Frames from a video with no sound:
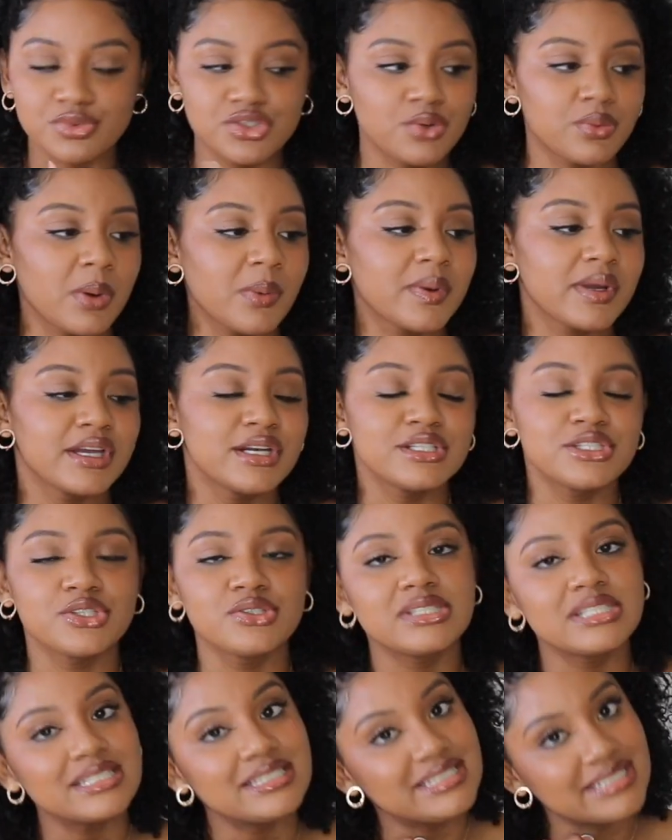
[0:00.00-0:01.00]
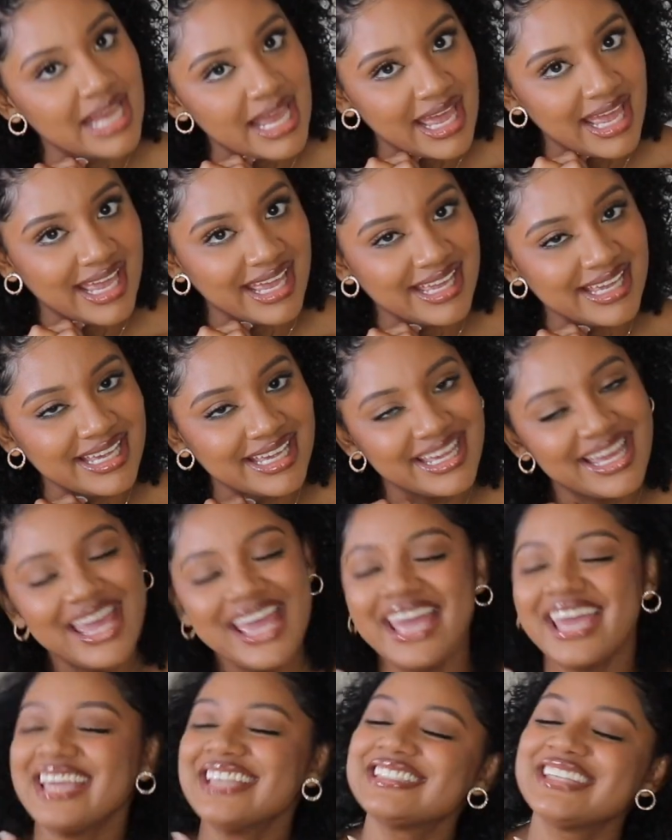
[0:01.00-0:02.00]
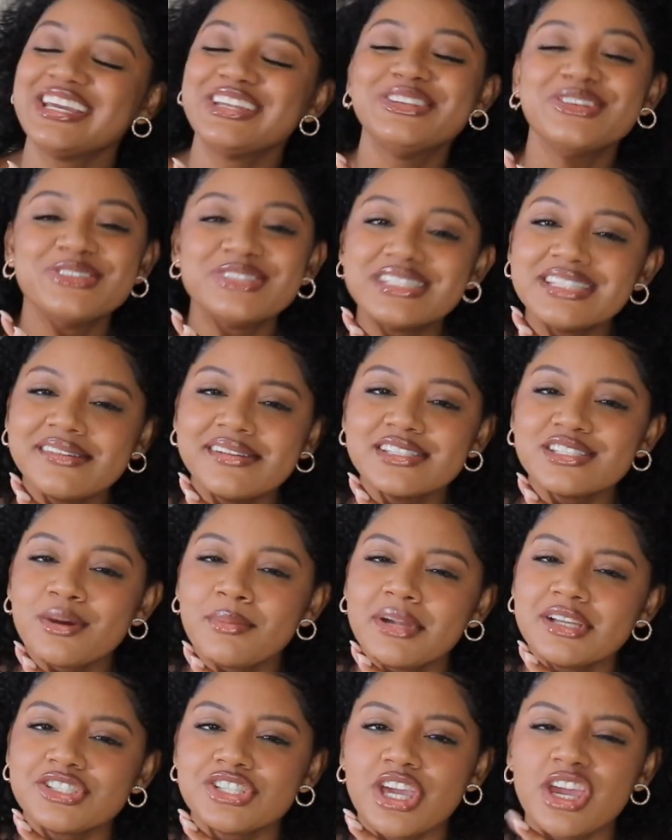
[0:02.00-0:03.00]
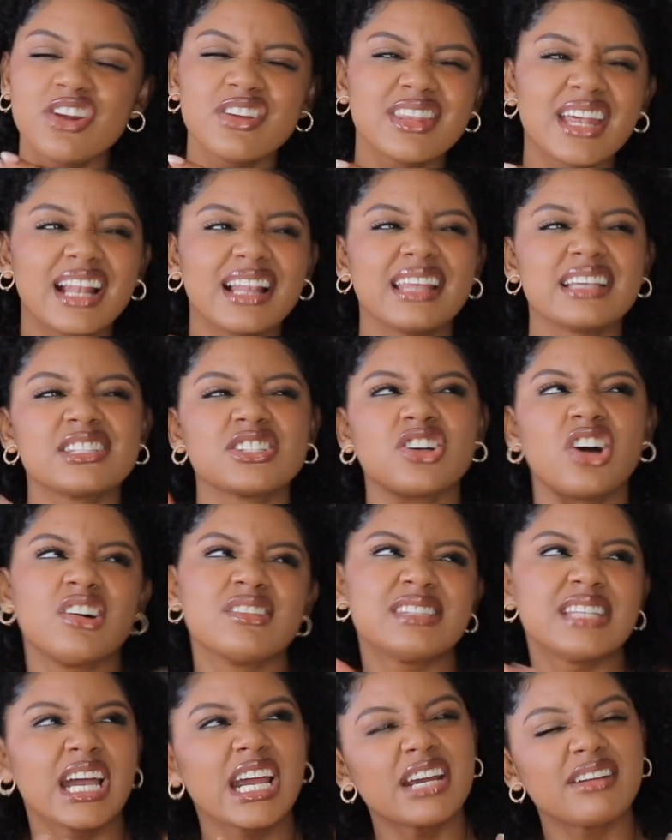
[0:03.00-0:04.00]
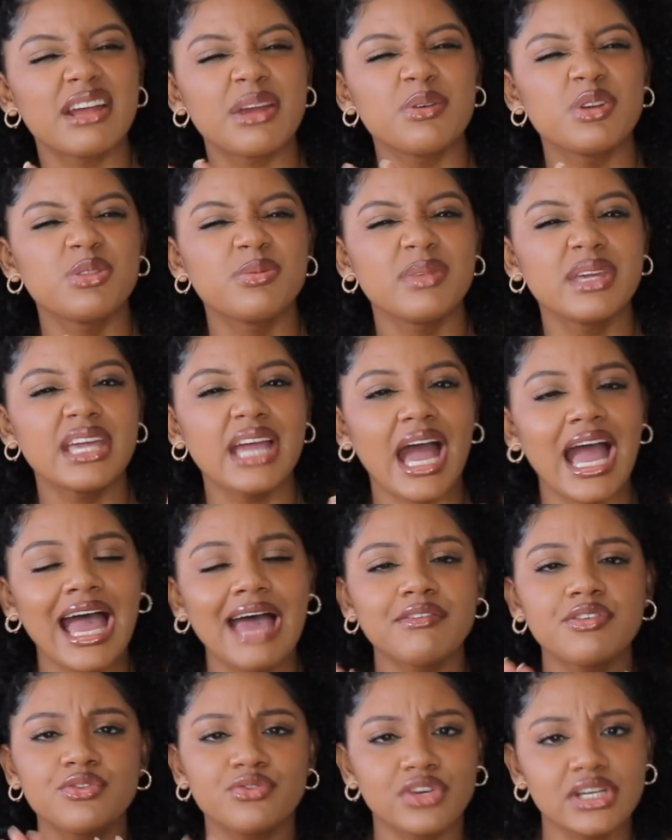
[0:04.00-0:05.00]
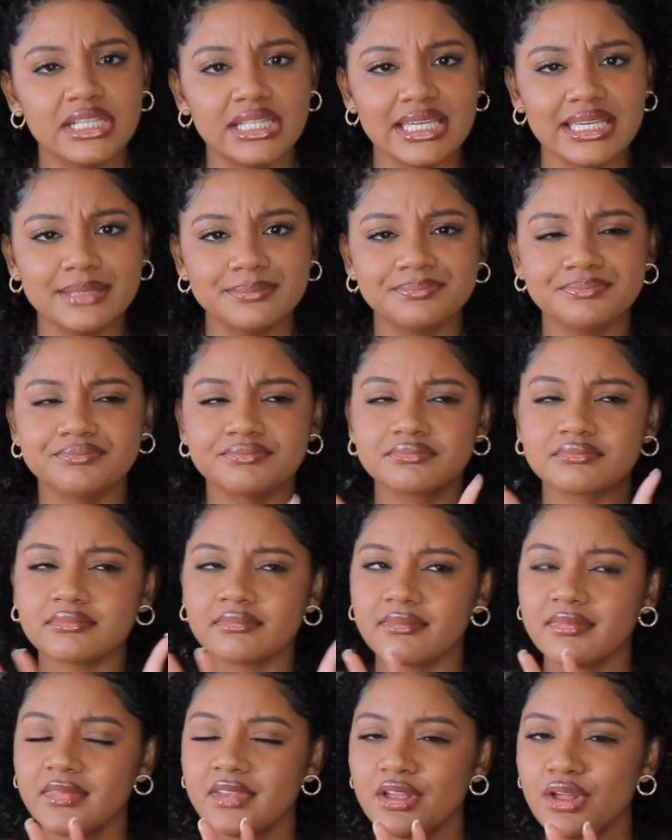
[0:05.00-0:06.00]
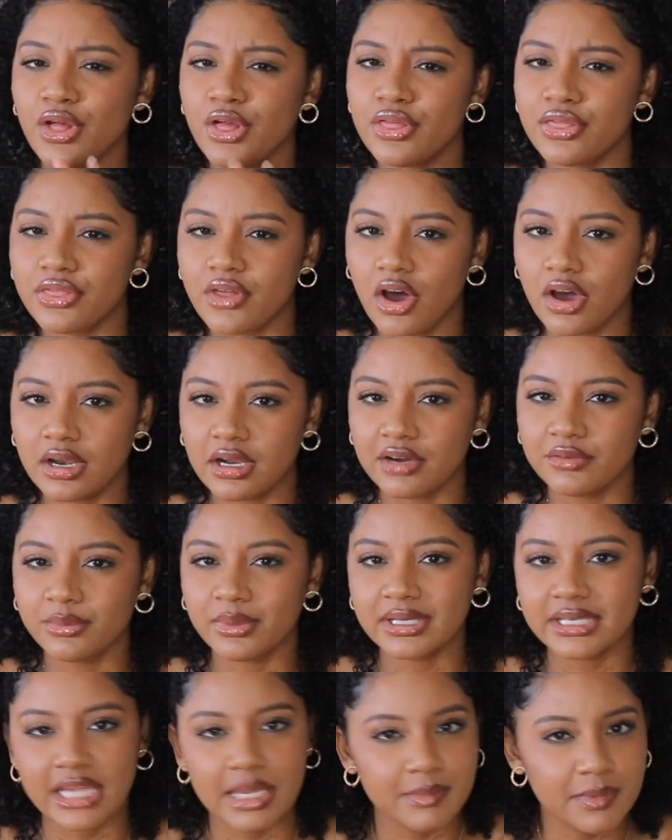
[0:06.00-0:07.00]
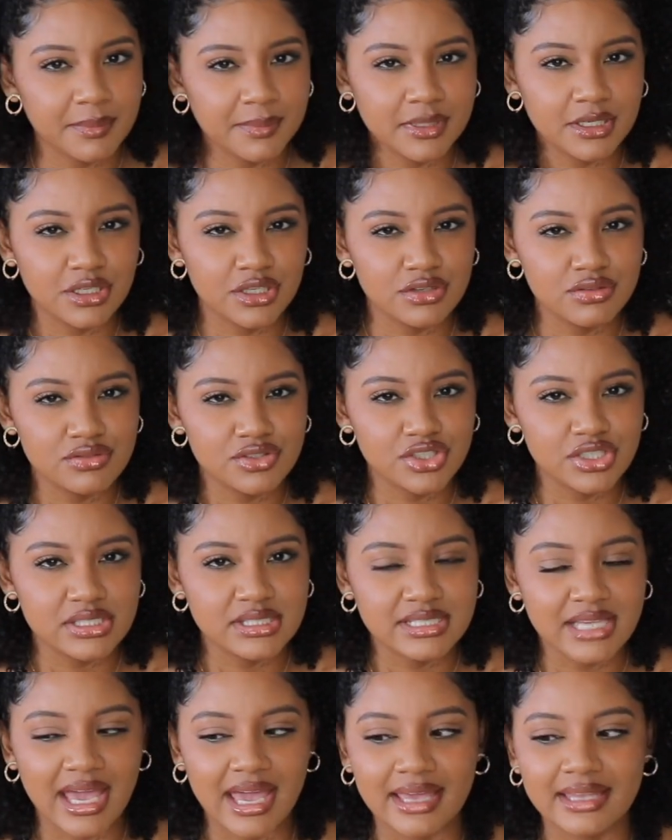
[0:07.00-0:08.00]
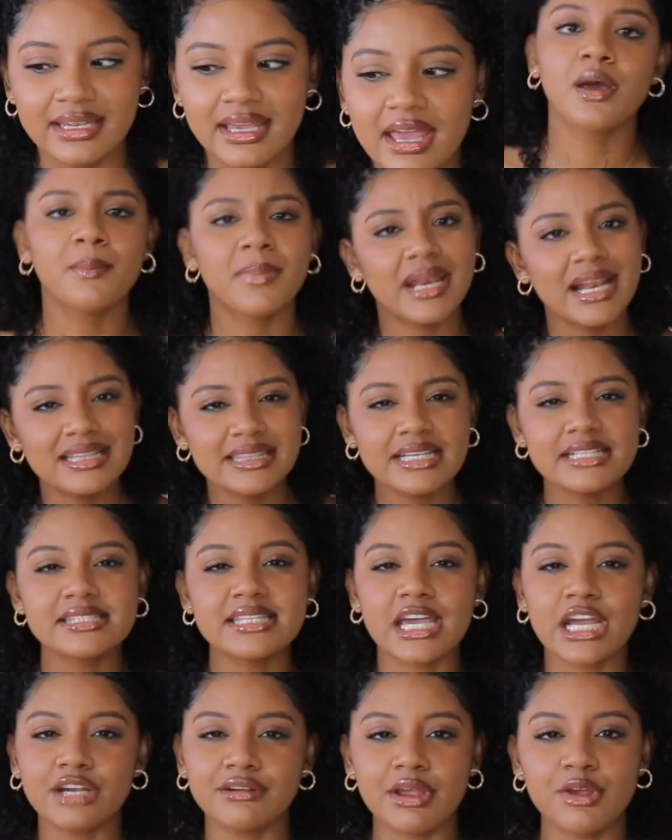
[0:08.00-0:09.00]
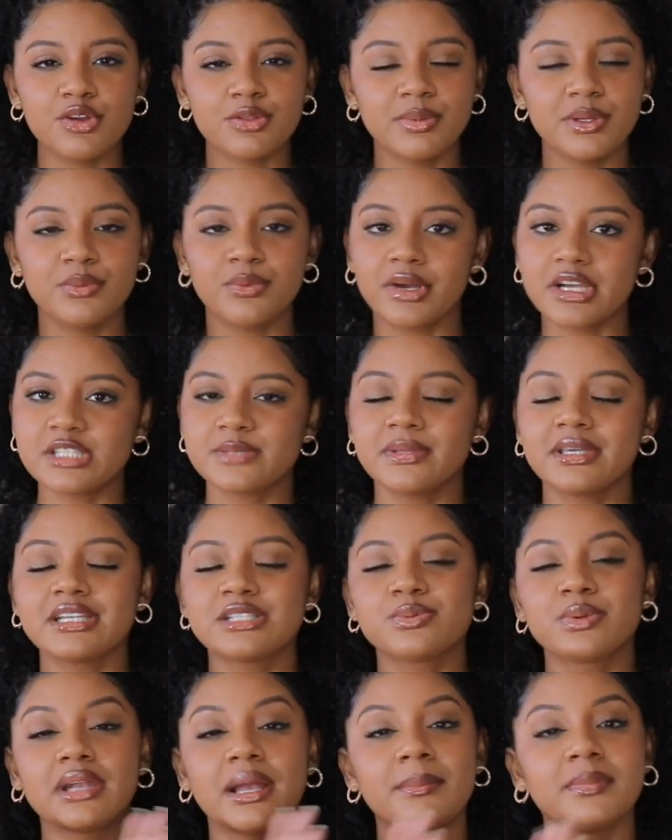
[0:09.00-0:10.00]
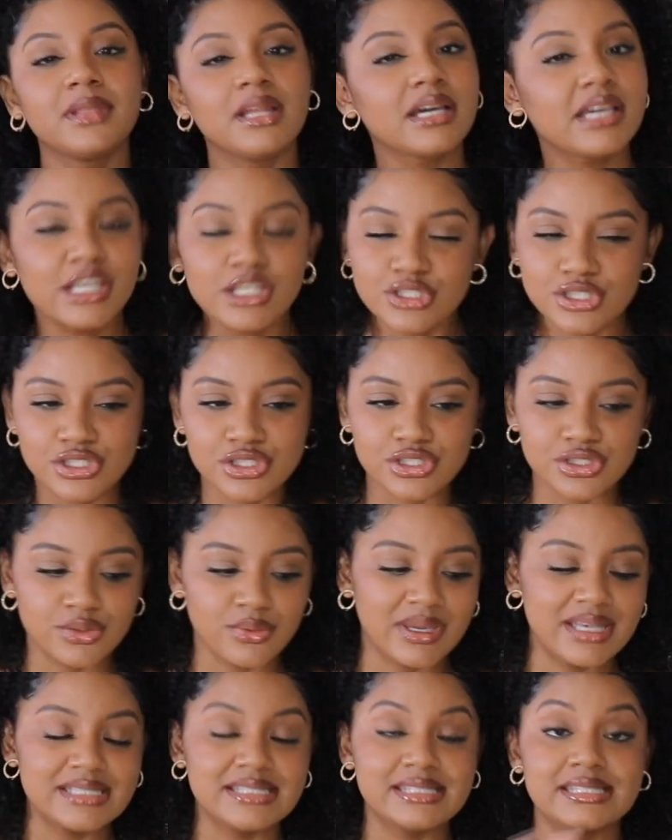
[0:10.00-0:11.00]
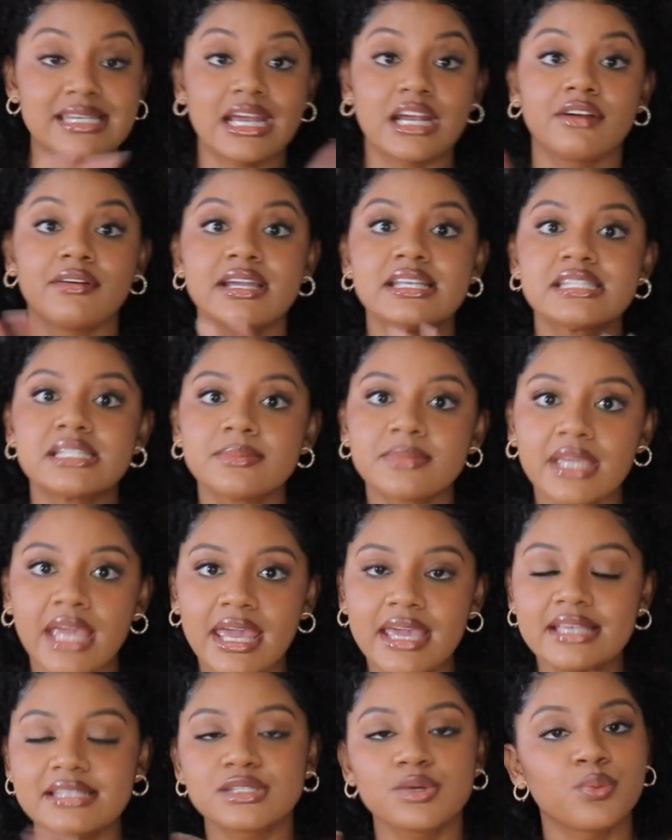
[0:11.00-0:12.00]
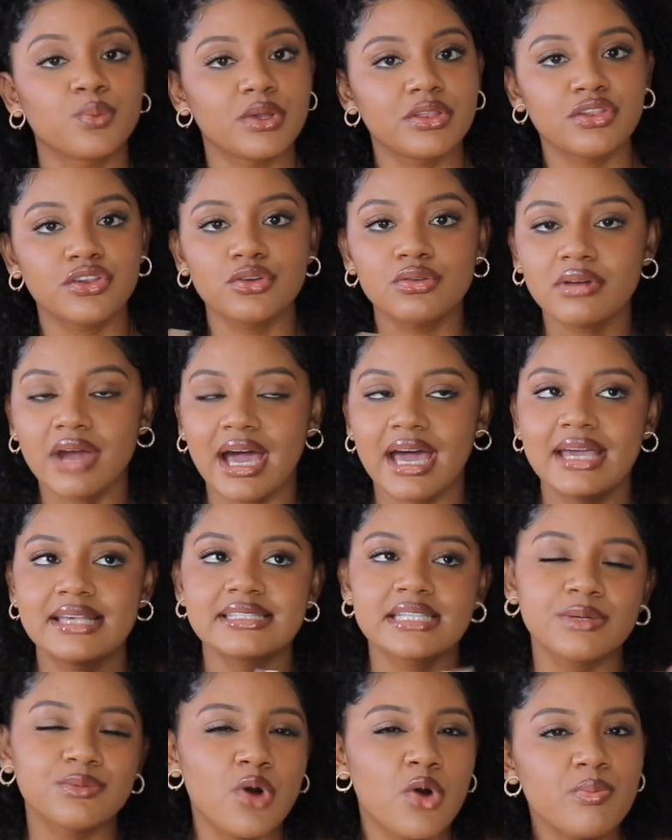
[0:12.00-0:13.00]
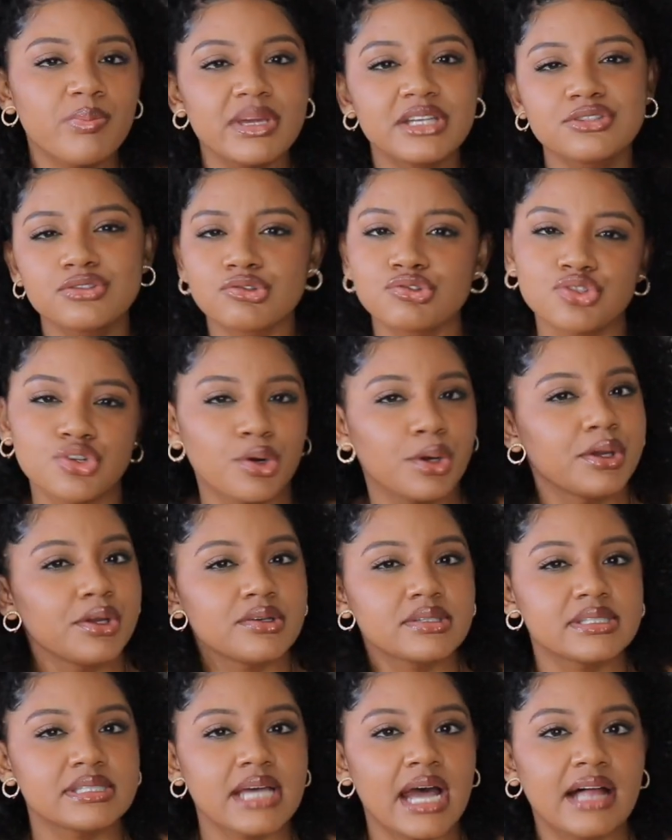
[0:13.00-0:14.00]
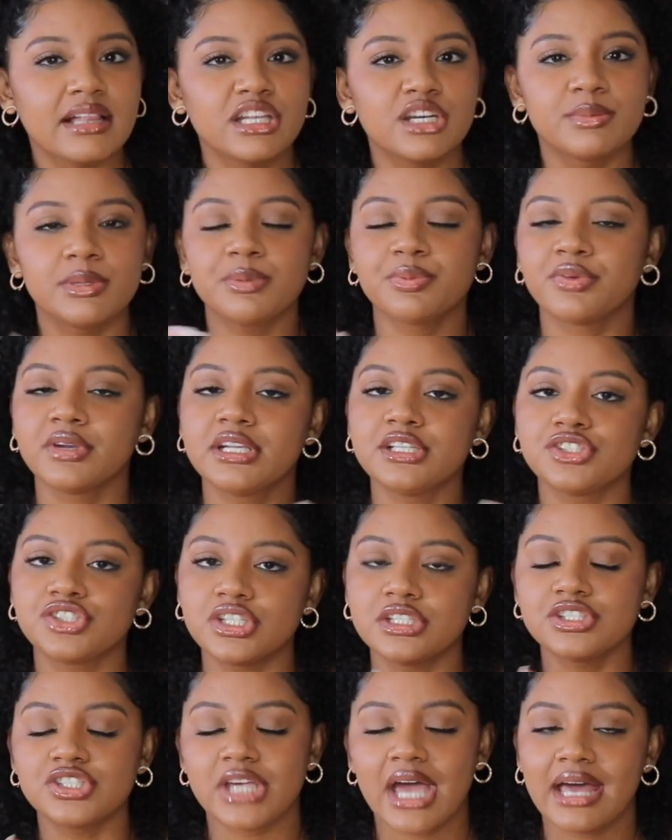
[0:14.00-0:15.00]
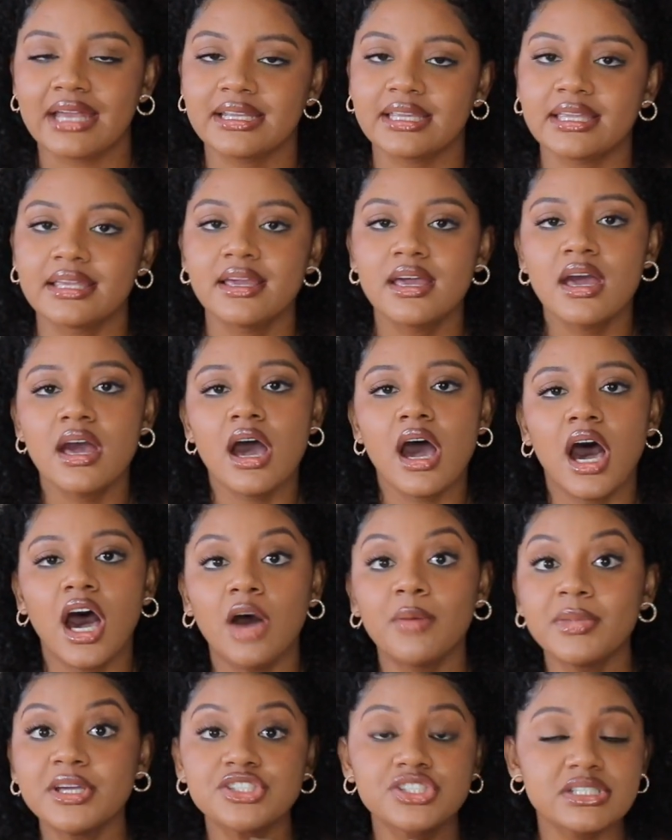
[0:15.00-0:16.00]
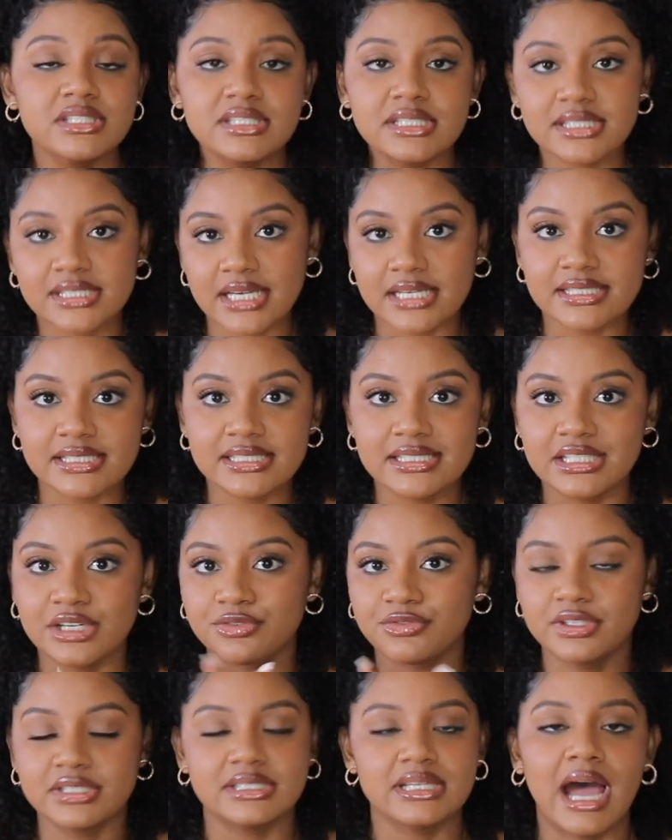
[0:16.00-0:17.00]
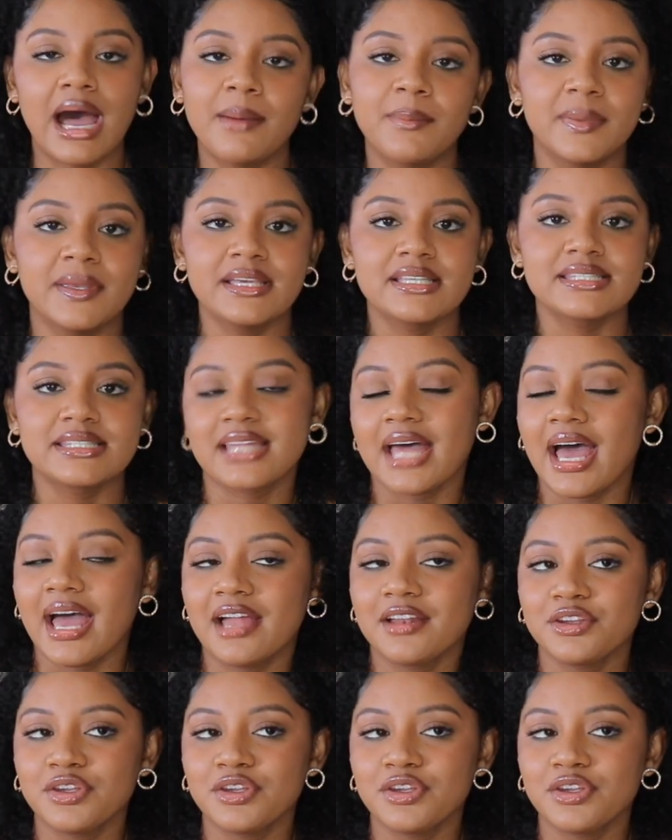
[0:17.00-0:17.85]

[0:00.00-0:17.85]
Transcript: So what we're gonna do today is a new series on my channel that I like to call Decorate With Me. I haven't really thought of what name I'm going to use just yet, but I think Decorate With Me works because what I'm looking to do is decorate some cakes with you guys. It won't be tutorial style, it'll be pretty chit-chatty and just discussing different topics that,